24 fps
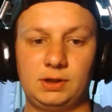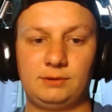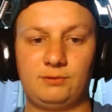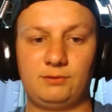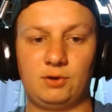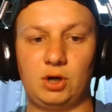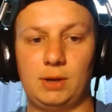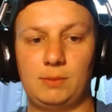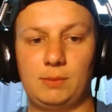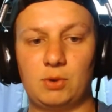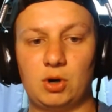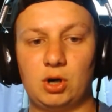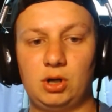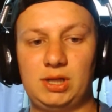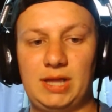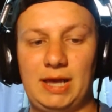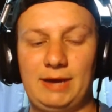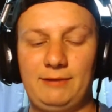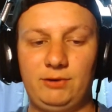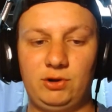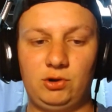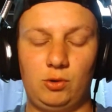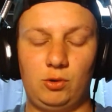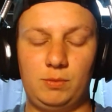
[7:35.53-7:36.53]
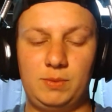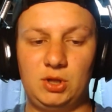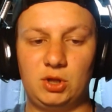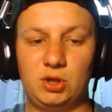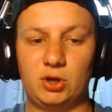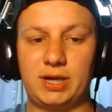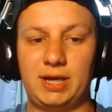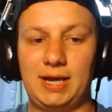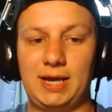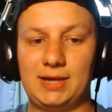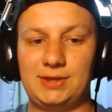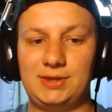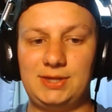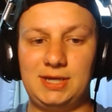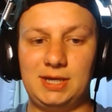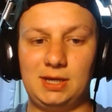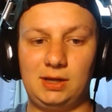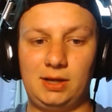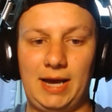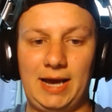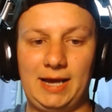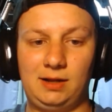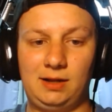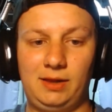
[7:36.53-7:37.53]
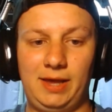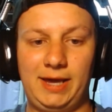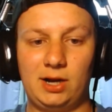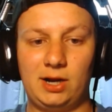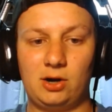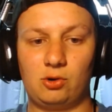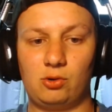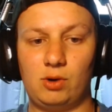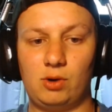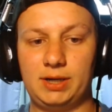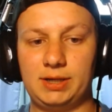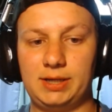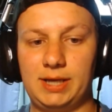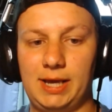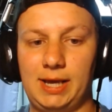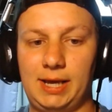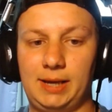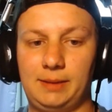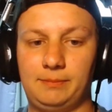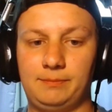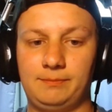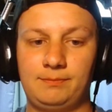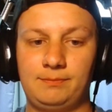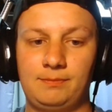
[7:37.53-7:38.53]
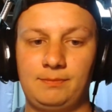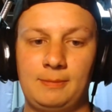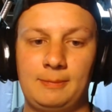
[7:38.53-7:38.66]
For number 11, we'll be looking at the Atlanta run game.